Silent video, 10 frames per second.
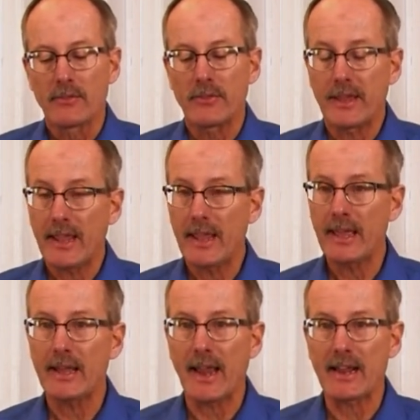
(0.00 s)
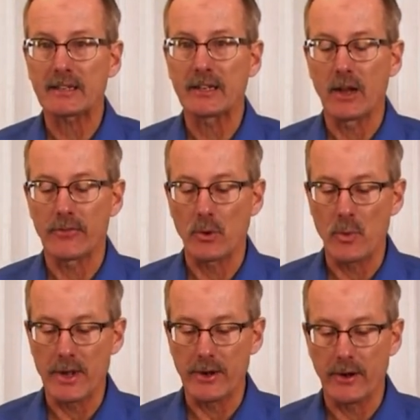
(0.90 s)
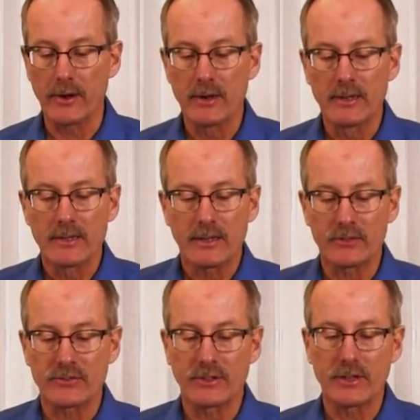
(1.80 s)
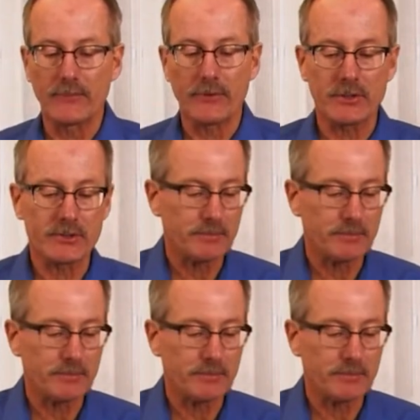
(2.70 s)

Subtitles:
The head acting on the weir is the difference